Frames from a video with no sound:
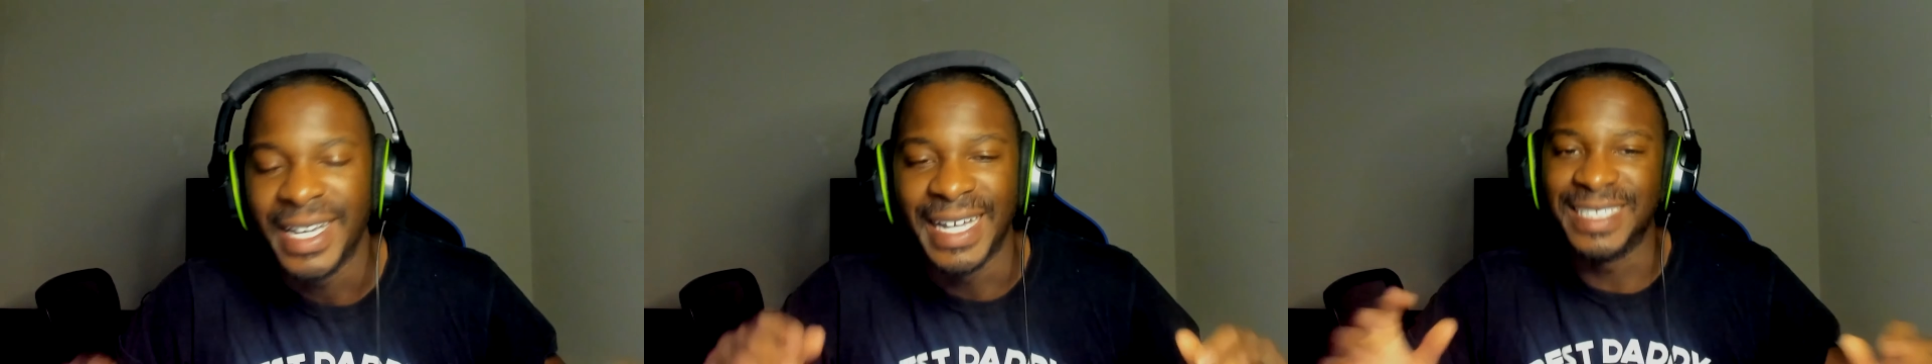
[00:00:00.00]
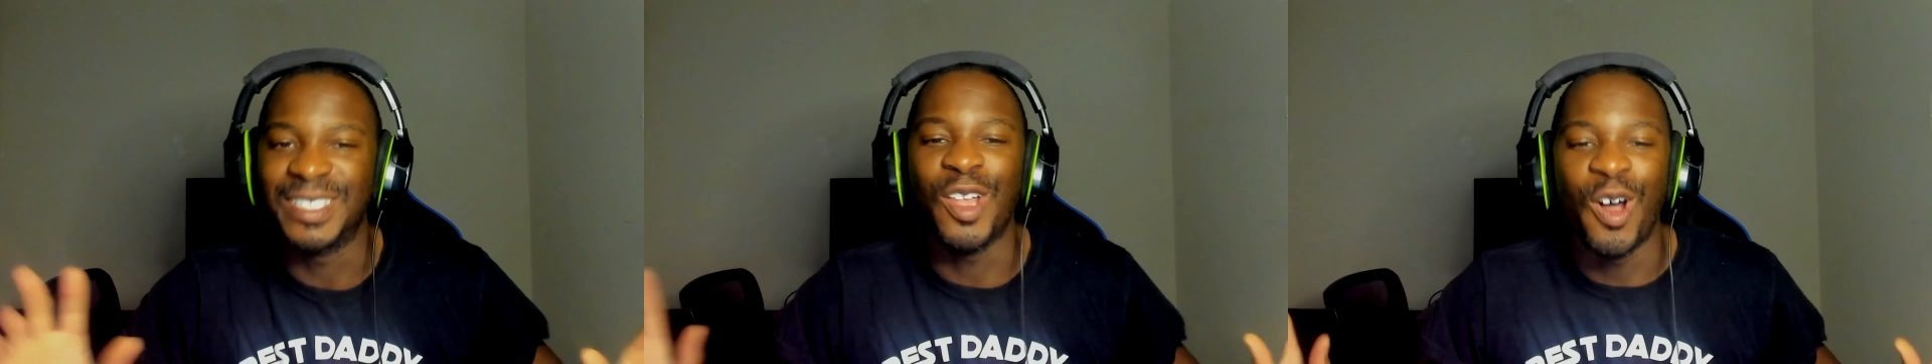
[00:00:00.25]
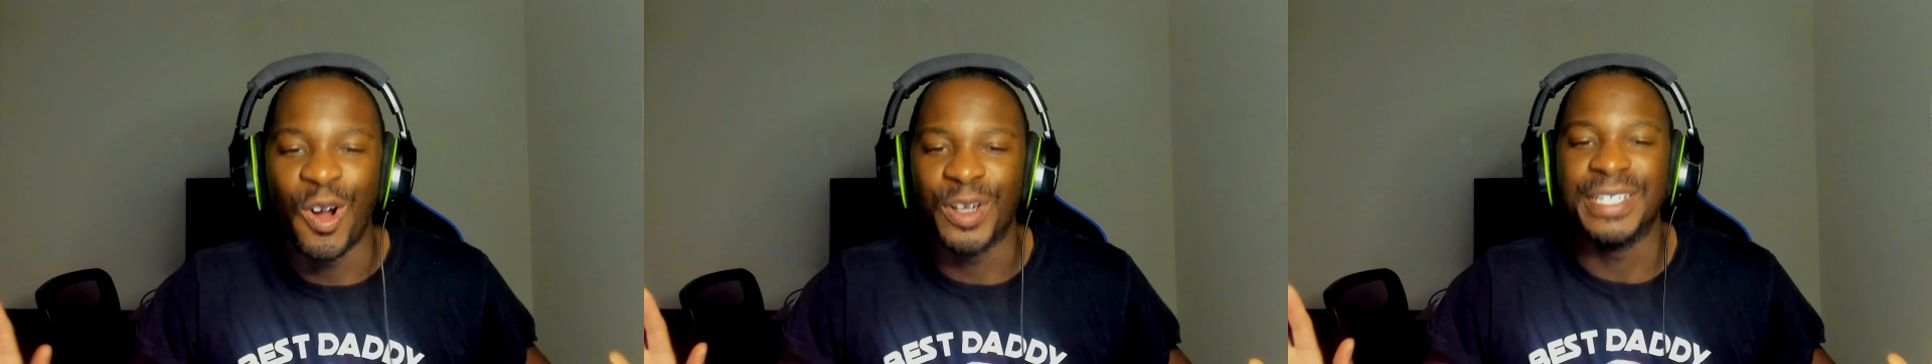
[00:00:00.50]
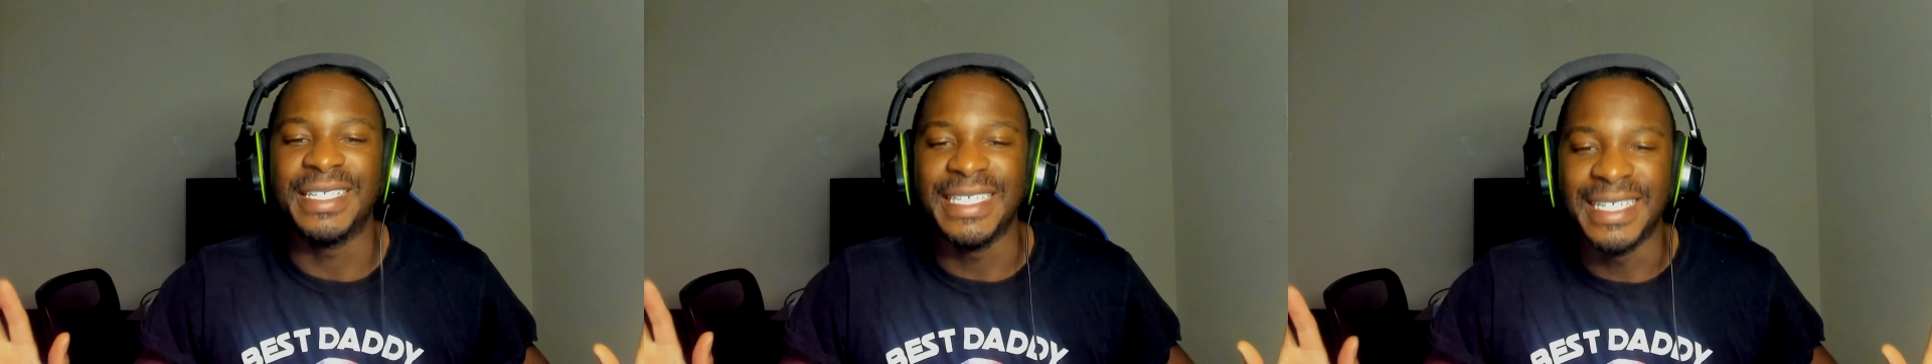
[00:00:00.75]
as long
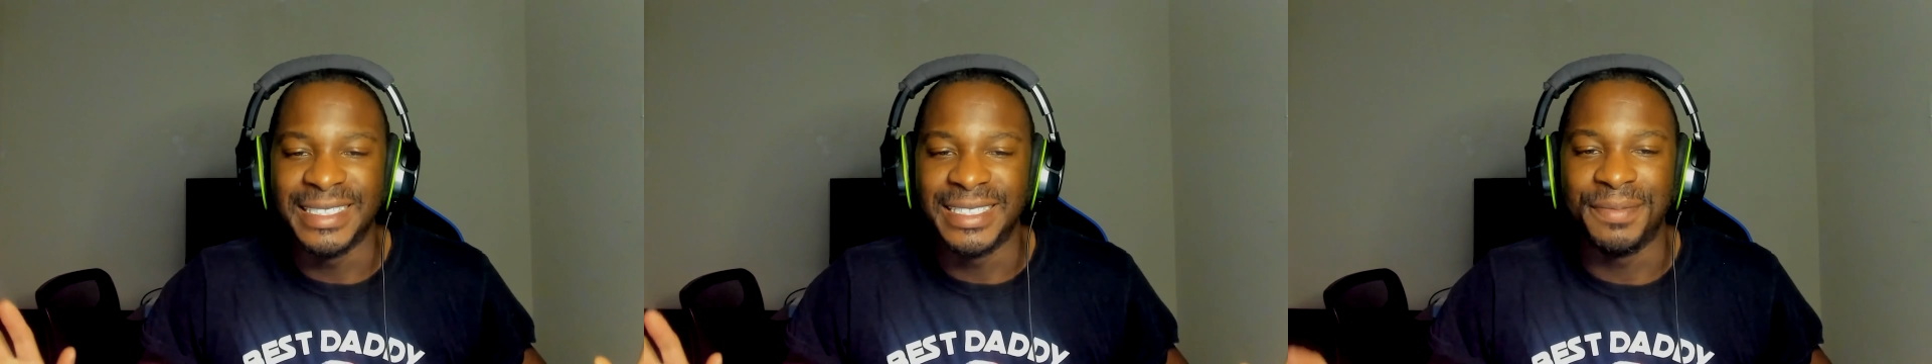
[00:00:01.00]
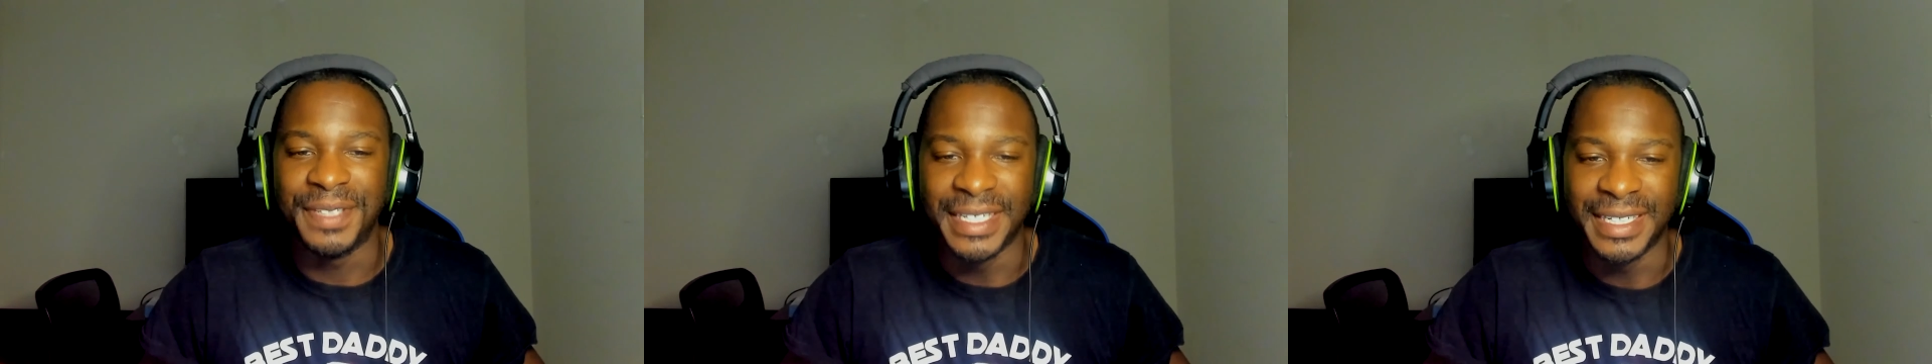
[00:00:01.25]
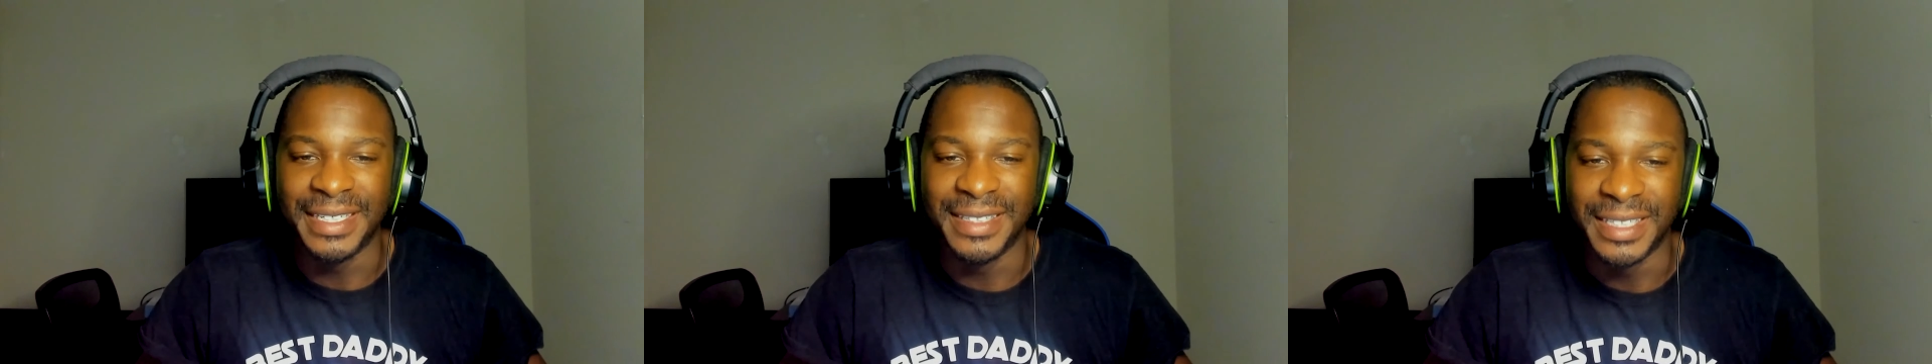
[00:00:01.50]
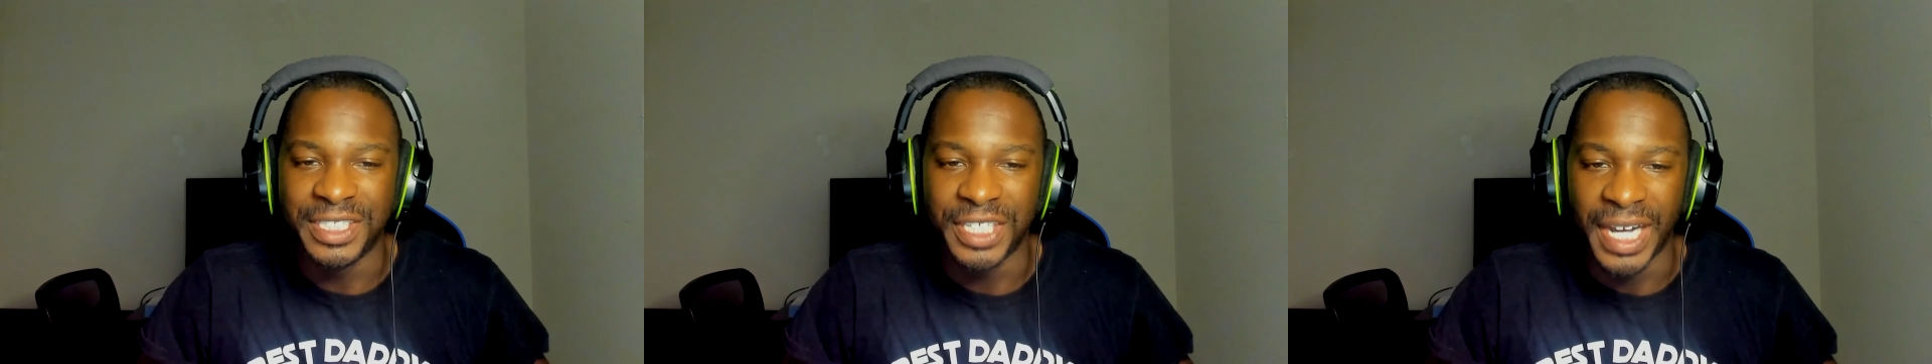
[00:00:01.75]
as he ends up getting
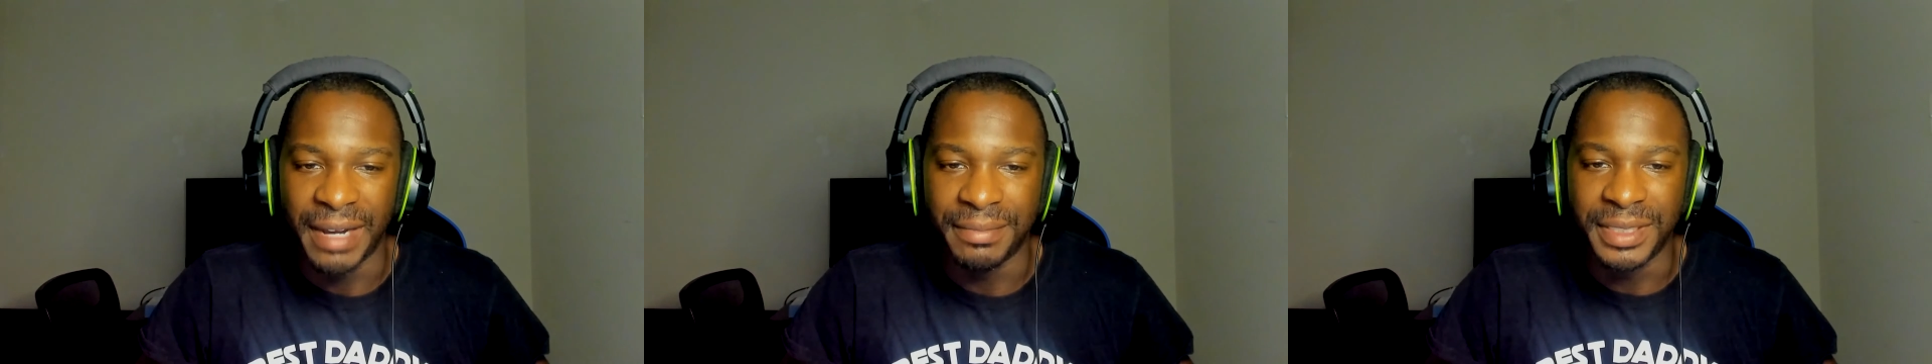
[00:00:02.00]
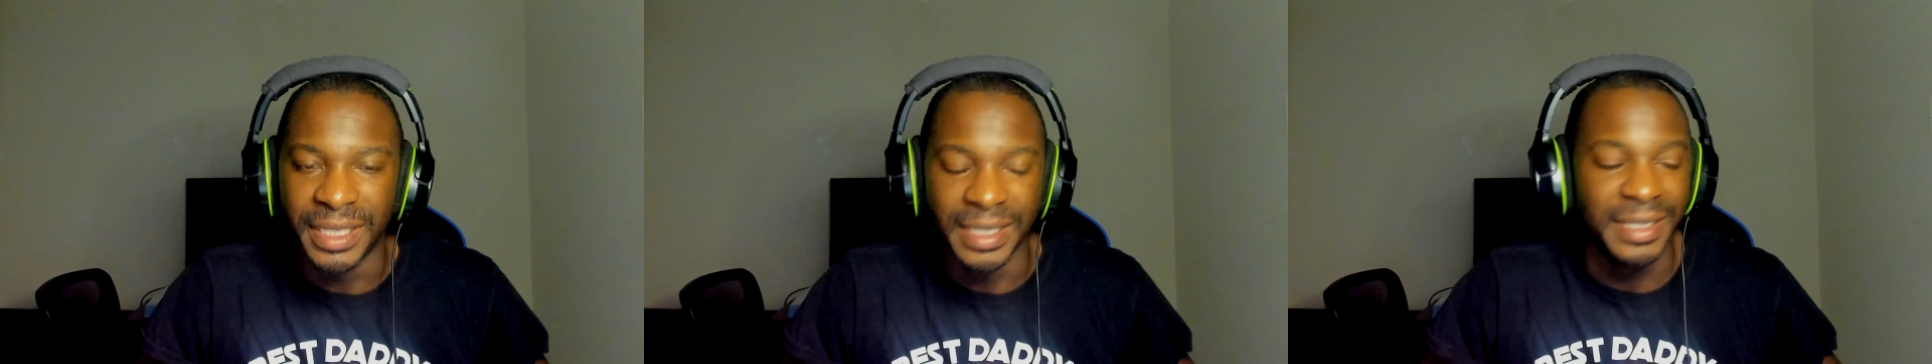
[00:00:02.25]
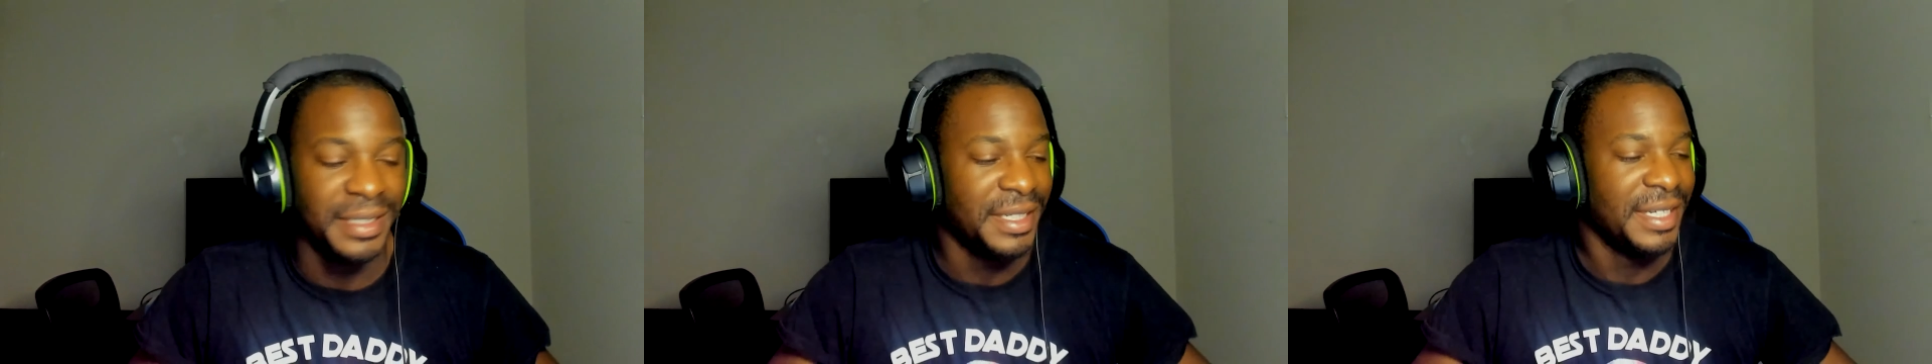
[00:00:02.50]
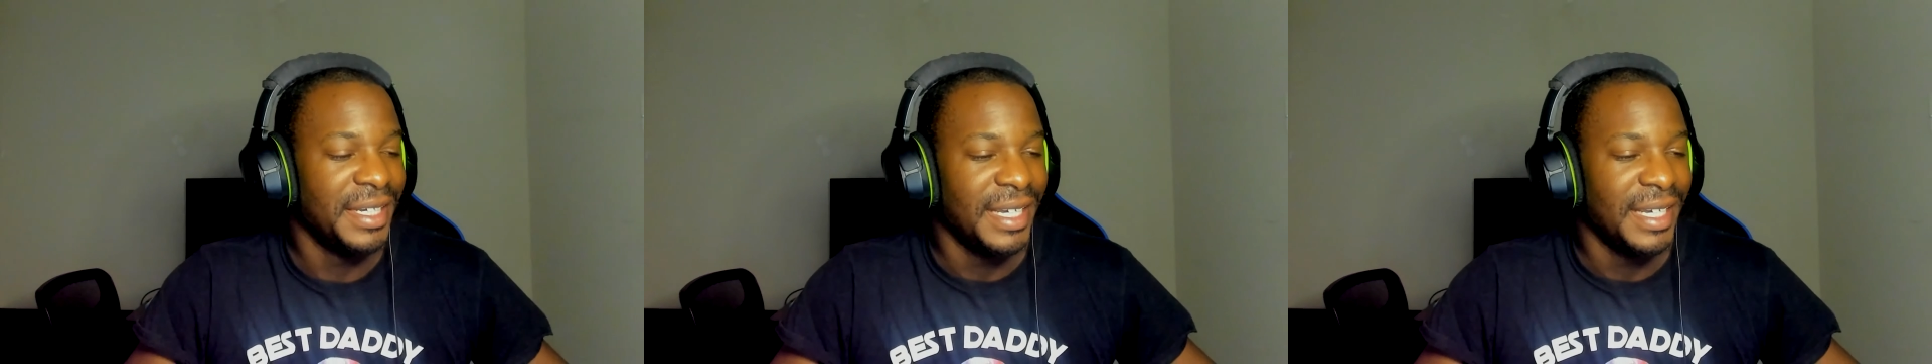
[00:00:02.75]
the job done.